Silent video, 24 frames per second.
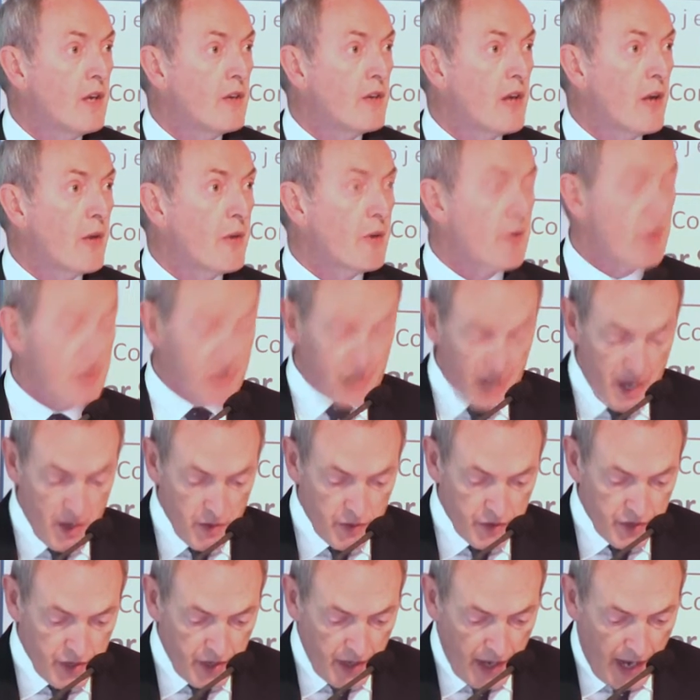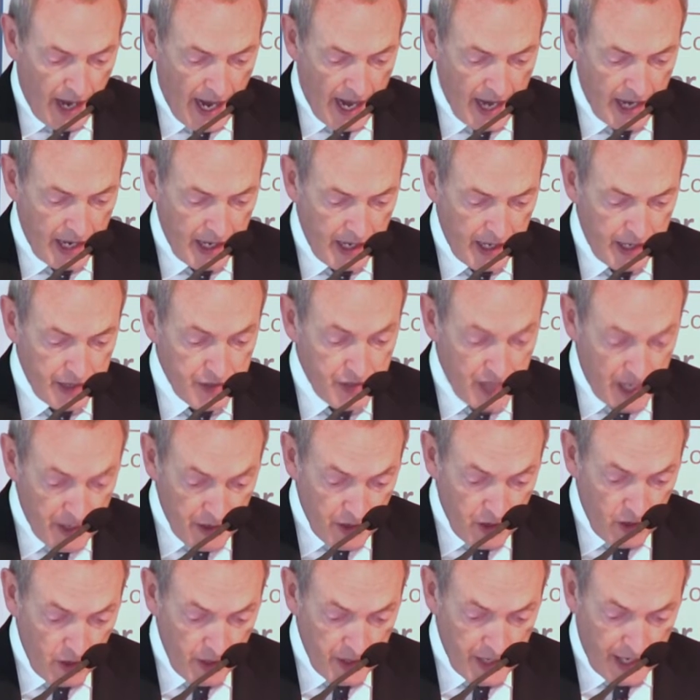Now, there are sound
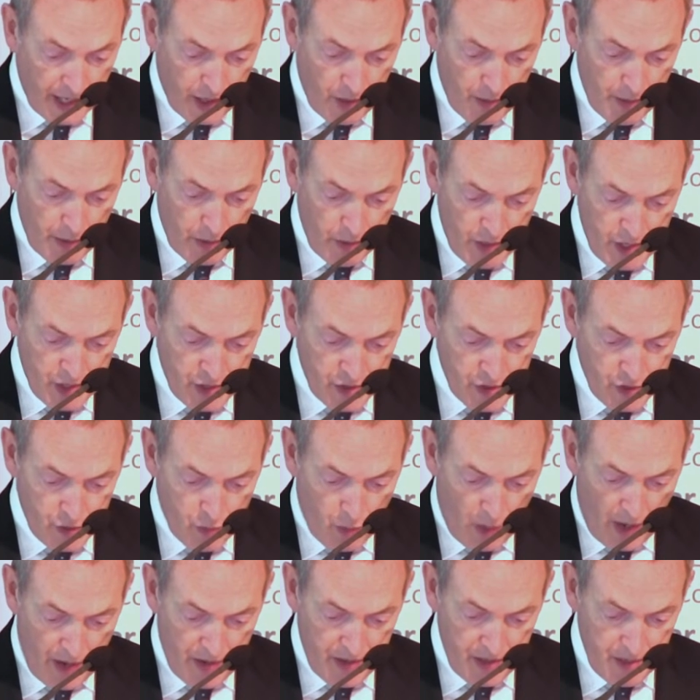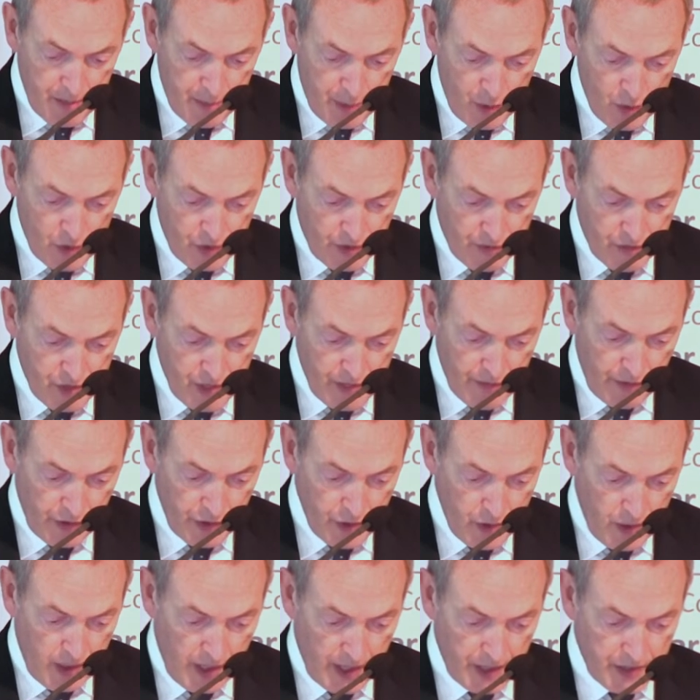technical and economic reasons why the abuse of civil
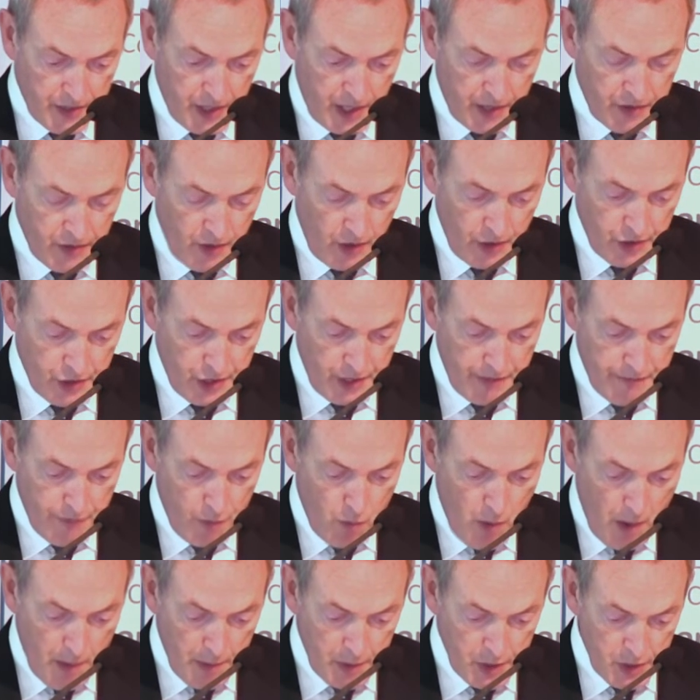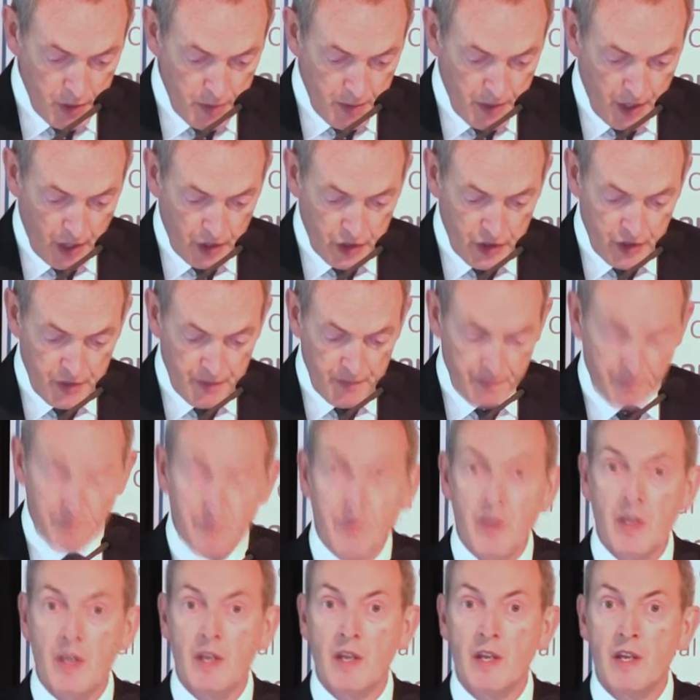nuclear technology for weapons production
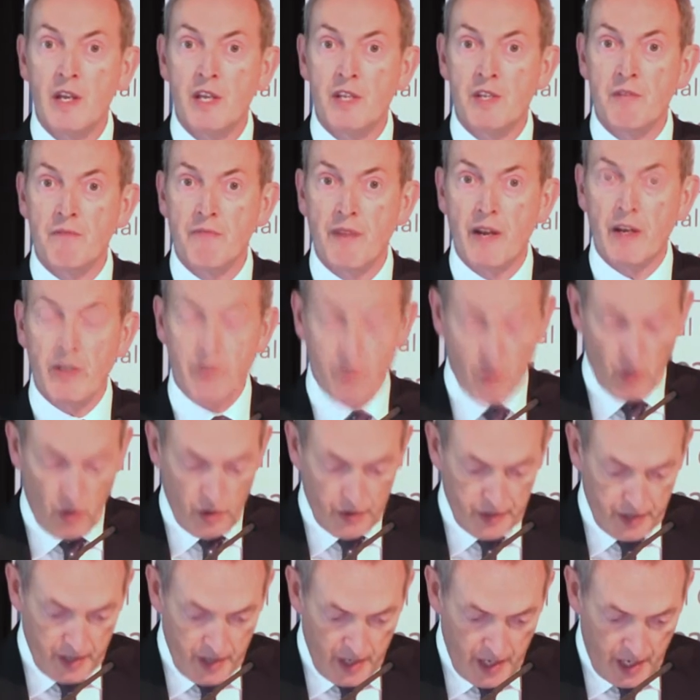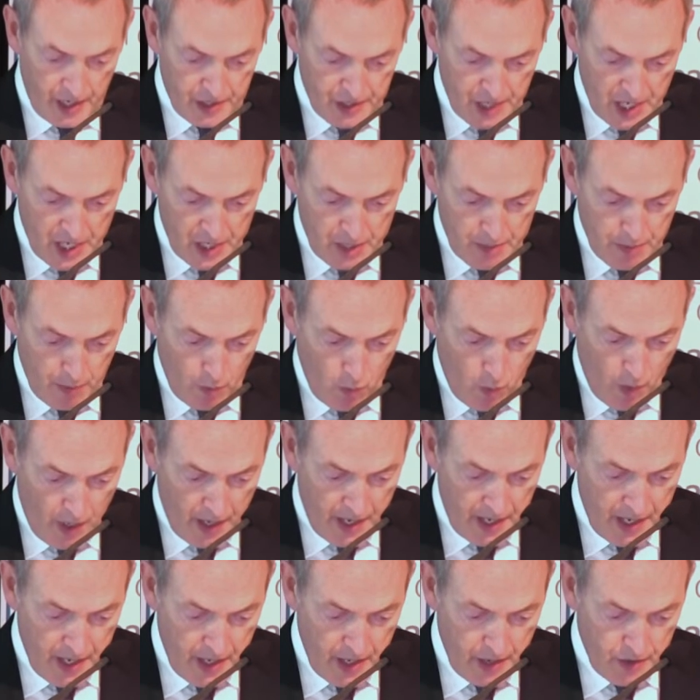is, in fact, not a sensible
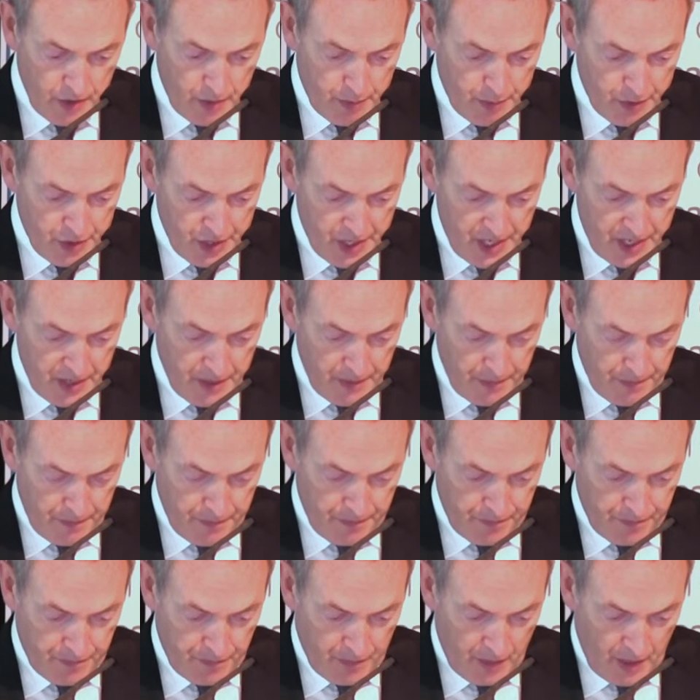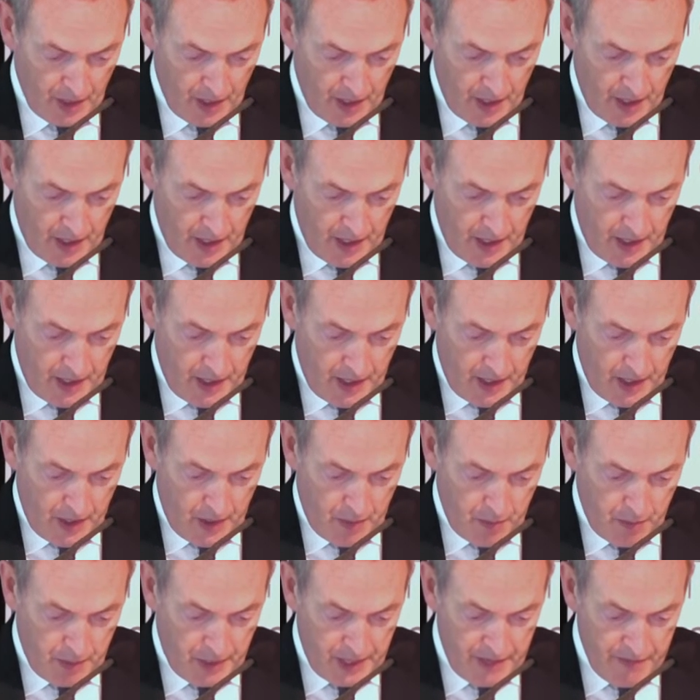way to proceed.
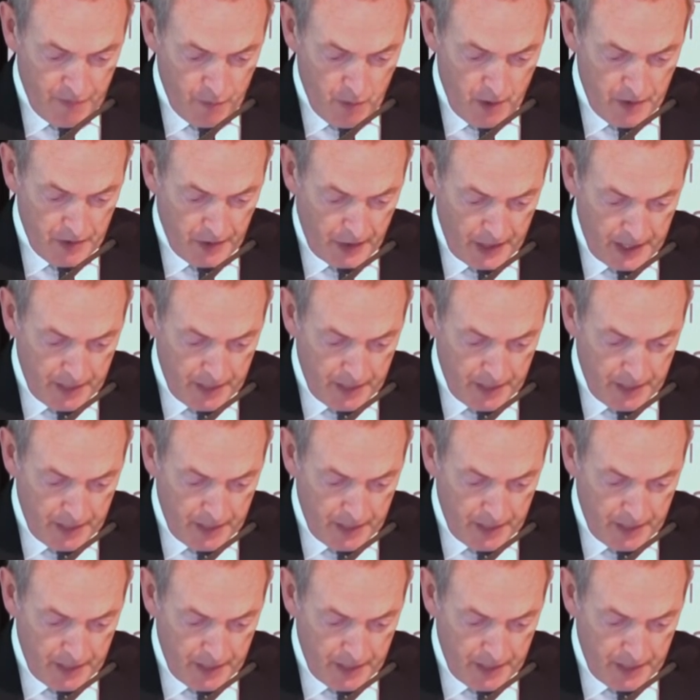But even when the